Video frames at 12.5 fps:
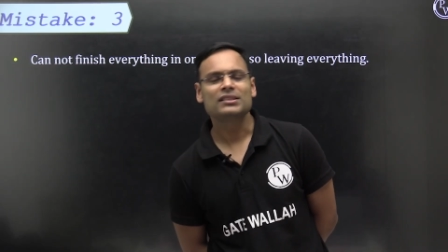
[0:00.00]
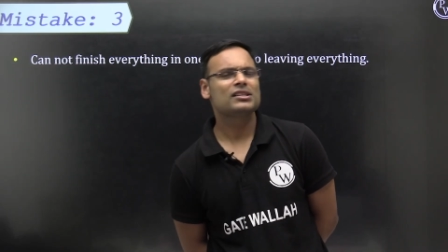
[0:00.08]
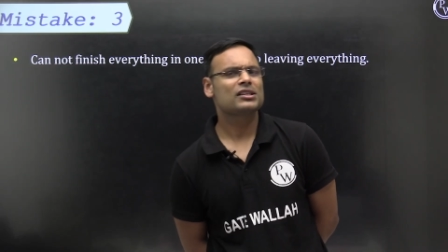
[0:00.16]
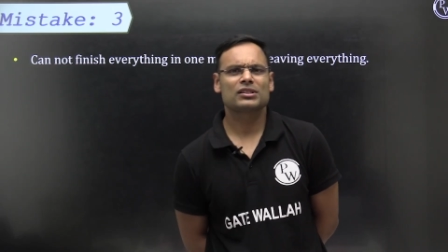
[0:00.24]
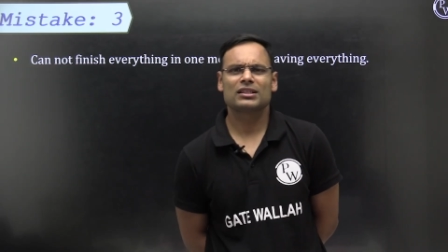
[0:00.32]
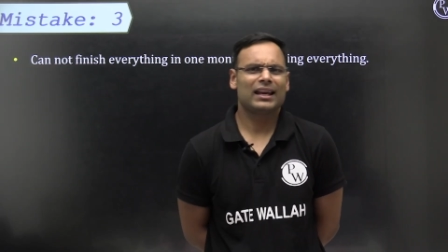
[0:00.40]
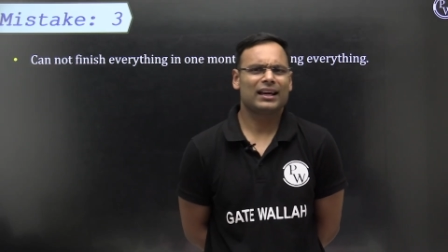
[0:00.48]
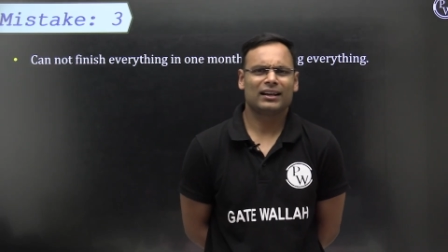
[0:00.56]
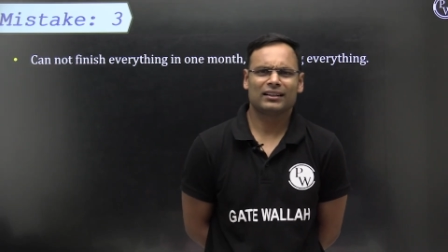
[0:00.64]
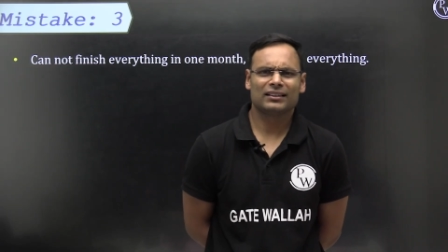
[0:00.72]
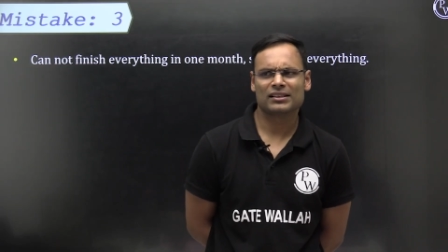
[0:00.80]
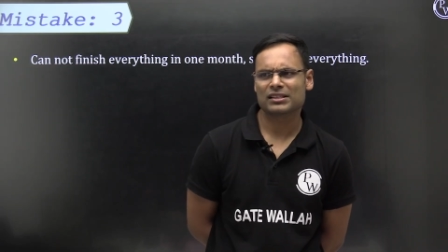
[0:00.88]
just
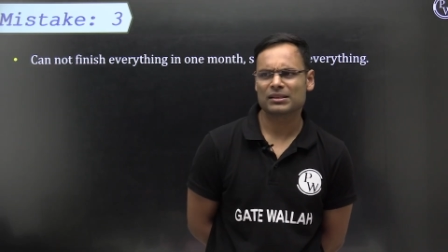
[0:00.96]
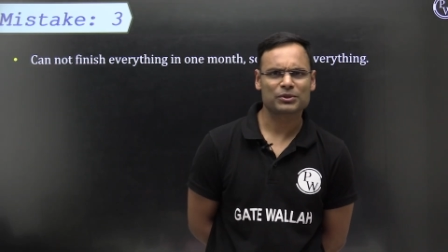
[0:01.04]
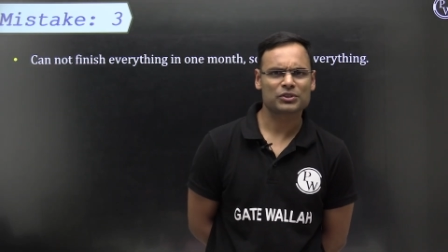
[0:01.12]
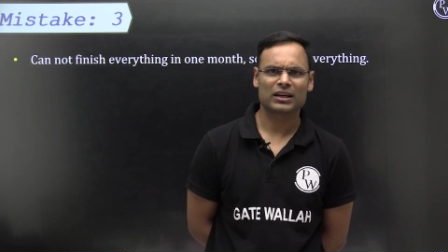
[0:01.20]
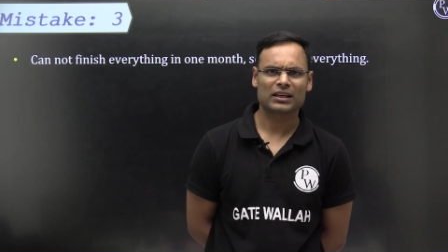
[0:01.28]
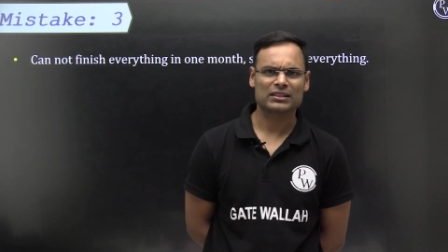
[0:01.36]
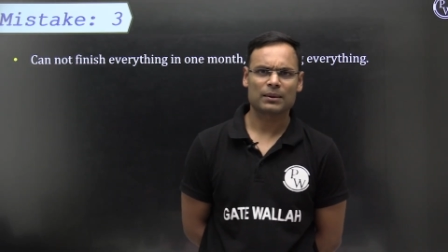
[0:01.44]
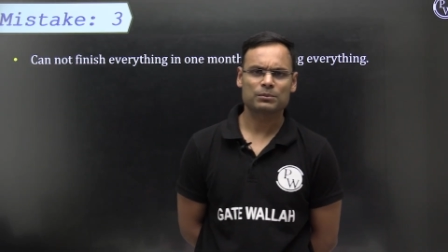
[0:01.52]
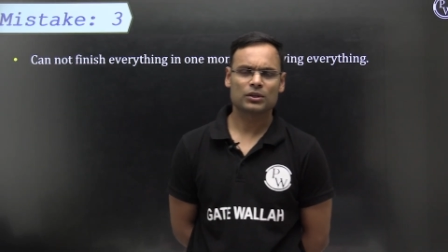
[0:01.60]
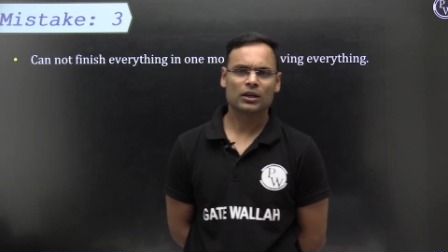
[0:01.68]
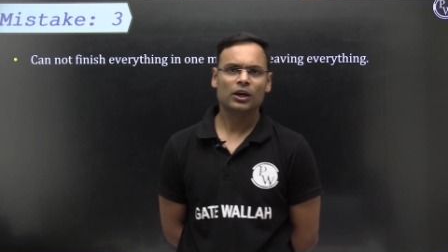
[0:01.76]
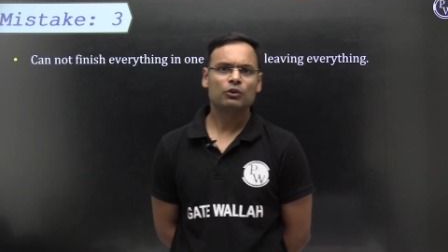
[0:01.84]
like uh, semester
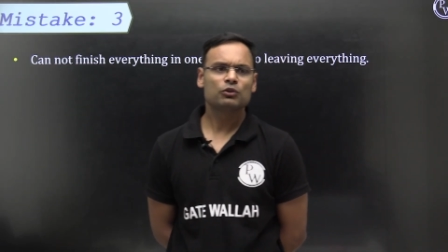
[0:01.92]
exams.